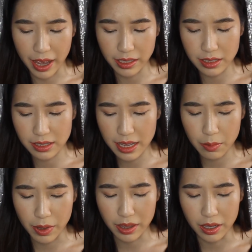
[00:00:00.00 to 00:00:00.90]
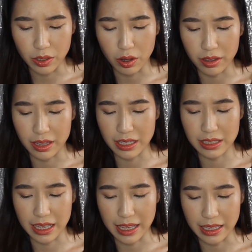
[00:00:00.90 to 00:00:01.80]
had to say whether or not
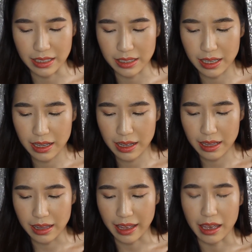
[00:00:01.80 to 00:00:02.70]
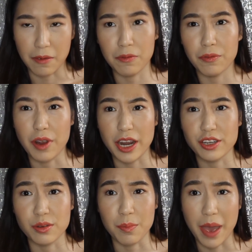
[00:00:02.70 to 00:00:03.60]
this is like a
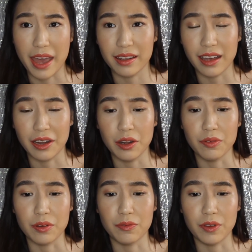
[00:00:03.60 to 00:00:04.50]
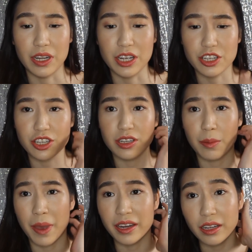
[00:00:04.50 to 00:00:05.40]
fresh matte kind of a finish,
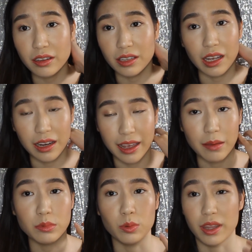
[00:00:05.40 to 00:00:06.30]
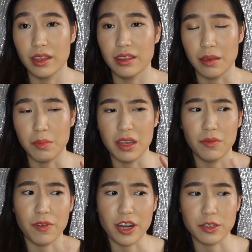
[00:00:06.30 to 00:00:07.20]
depending on the claims, whether they mean
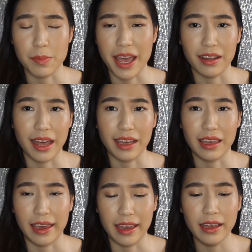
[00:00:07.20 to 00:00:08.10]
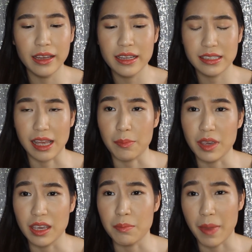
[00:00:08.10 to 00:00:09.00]
fresh matte like a
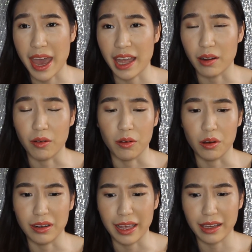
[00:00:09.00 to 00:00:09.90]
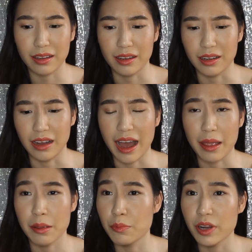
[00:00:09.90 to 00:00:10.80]
semi matte or like a
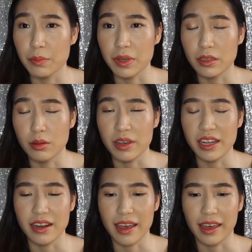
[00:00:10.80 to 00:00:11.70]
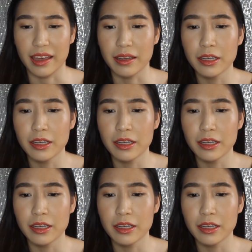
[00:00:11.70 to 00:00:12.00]
hybrid between a